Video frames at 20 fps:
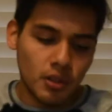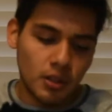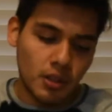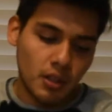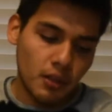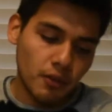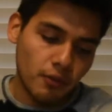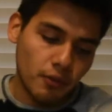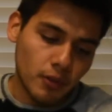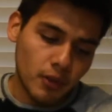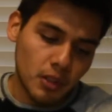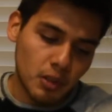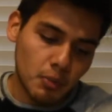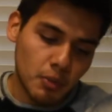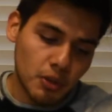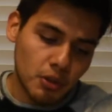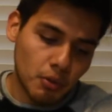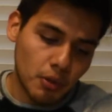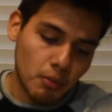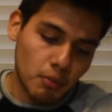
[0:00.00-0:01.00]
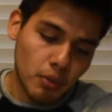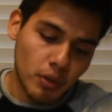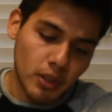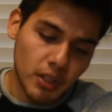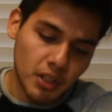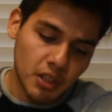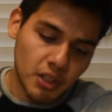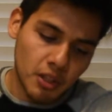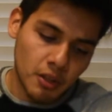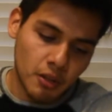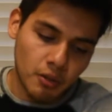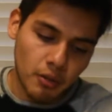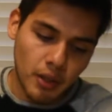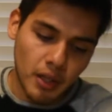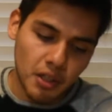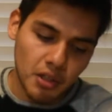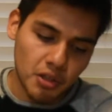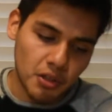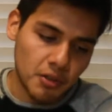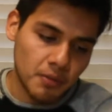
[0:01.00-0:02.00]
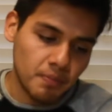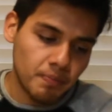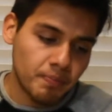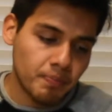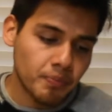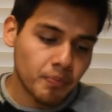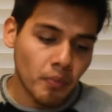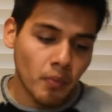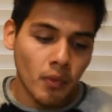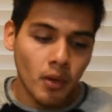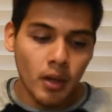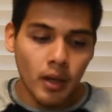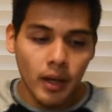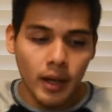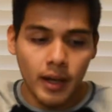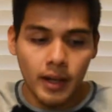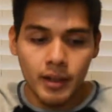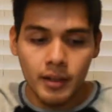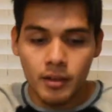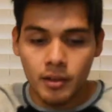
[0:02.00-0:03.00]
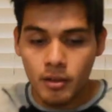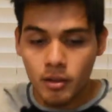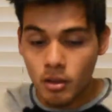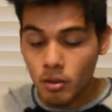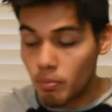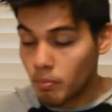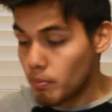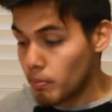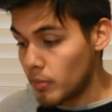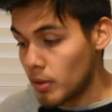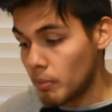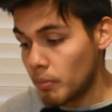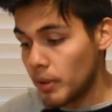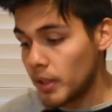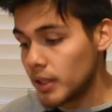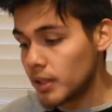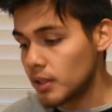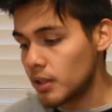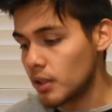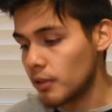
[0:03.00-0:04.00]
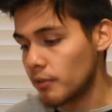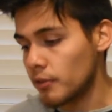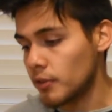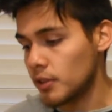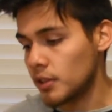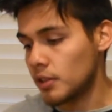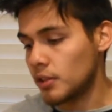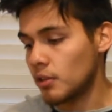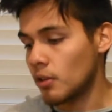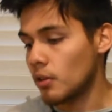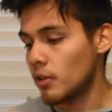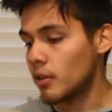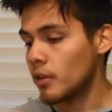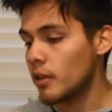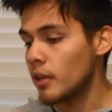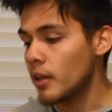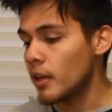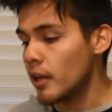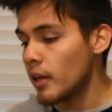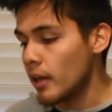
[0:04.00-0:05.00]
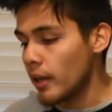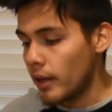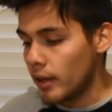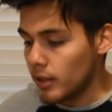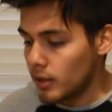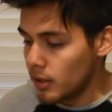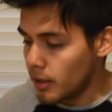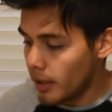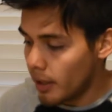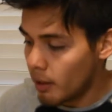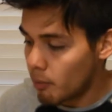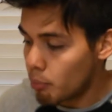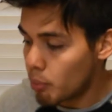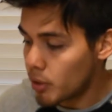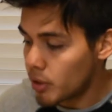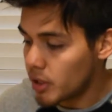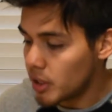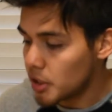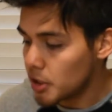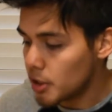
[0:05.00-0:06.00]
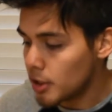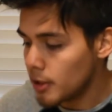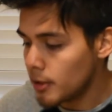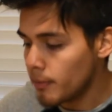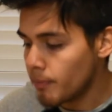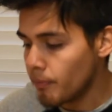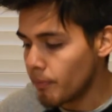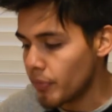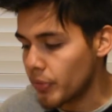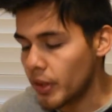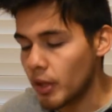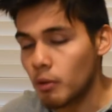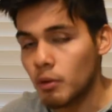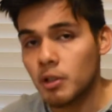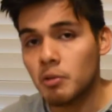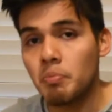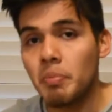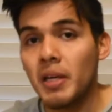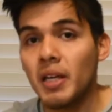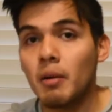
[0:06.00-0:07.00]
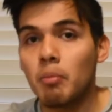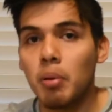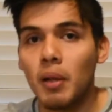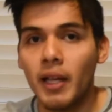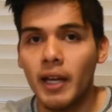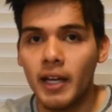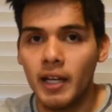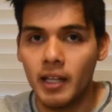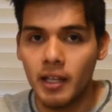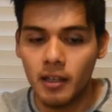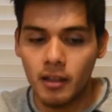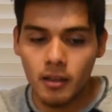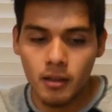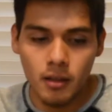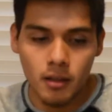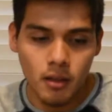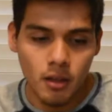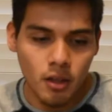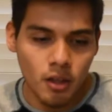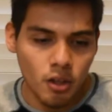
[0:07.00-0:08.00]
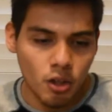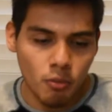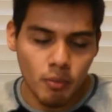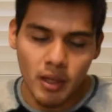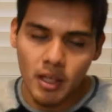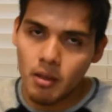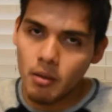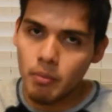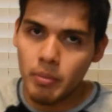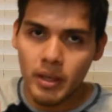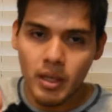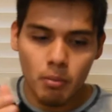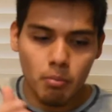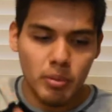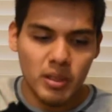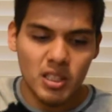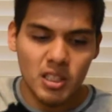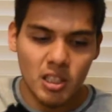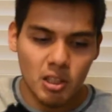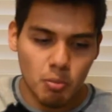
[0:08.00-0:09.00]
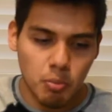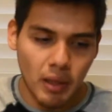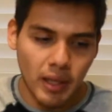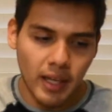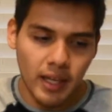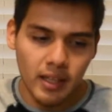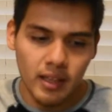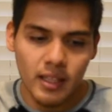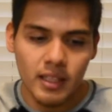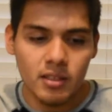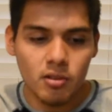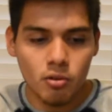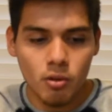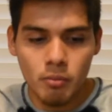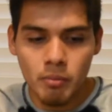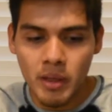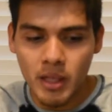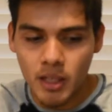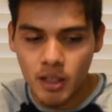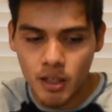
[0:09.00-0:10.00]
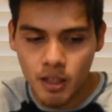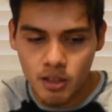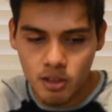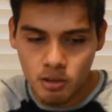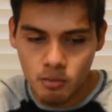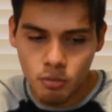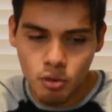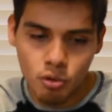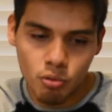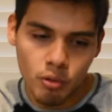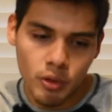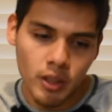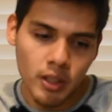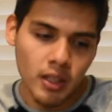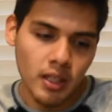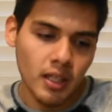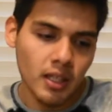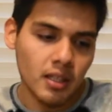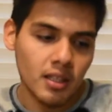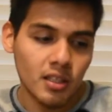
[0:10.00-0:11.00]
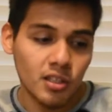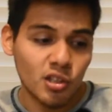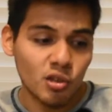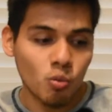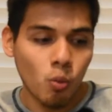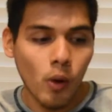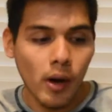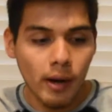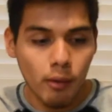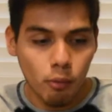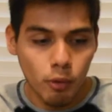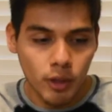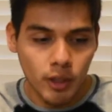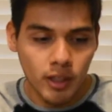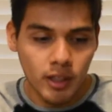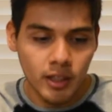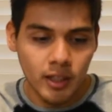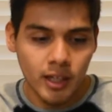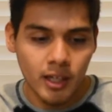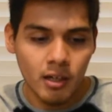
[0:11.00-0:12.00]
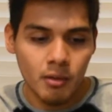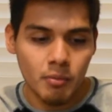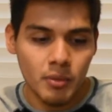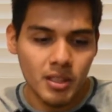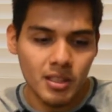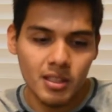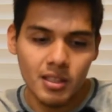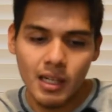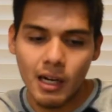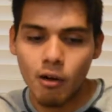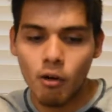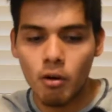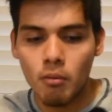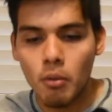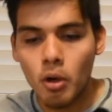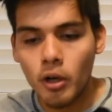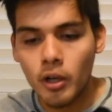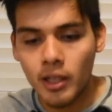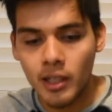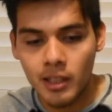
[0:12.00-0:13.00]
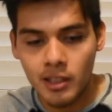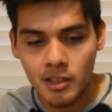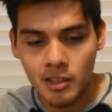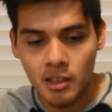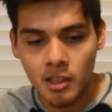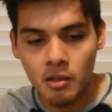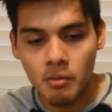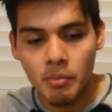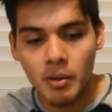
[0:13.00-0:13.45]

the difference between prediction and creation. And the biggest differences are, in prediction, there was big planning. You made a big business plan. These are the many customers we're going to get. This is why we're going to get them. This is how our marketing is going to